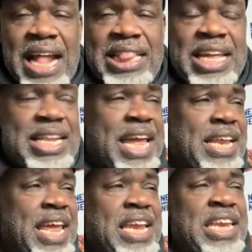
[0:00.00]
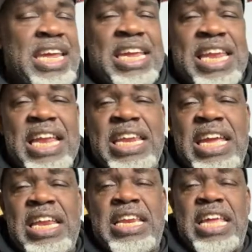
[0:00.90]
think they
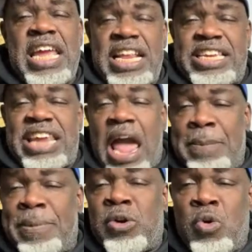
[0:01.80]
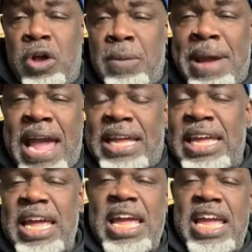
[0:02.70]
need his type of quarterback.
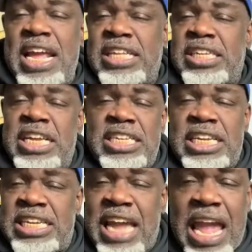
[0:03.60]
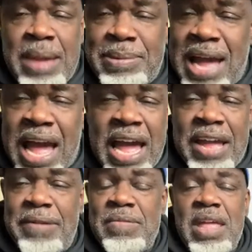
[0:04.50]
He's a game
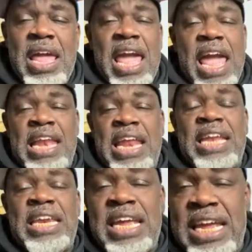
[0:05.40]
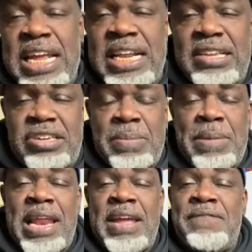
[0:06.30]
guy, and they need
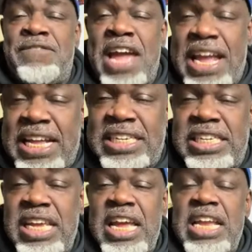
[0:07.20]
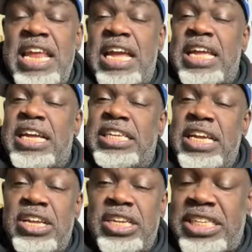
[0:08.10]
somebody in Vegas that can
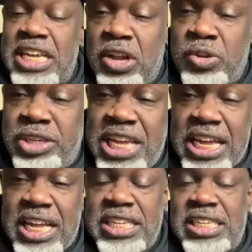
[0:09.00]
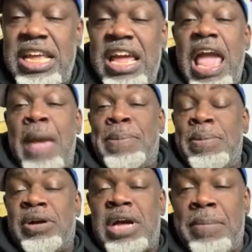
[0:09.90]
continue to sell those tickets and
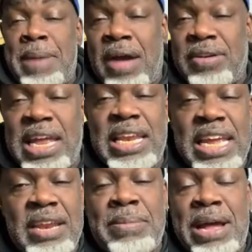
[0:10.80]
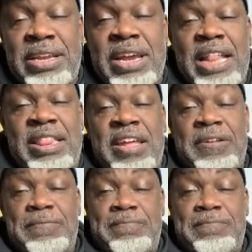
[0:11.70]
people come out. They need him out there, I think.